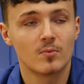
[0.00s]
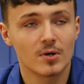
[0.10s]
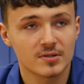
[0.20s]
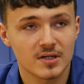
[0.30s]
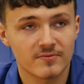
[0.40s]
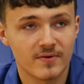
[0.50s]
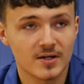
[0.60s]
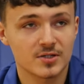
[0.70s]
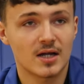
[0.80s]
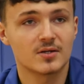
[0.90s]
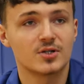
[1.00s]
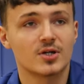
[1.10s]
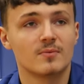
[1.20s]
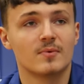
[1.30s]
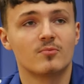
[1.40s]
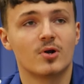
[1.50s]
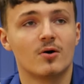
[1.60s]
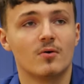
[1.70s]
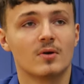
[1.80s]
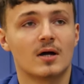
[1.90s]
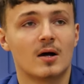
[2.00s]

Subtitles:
Once I finish that journeyman role,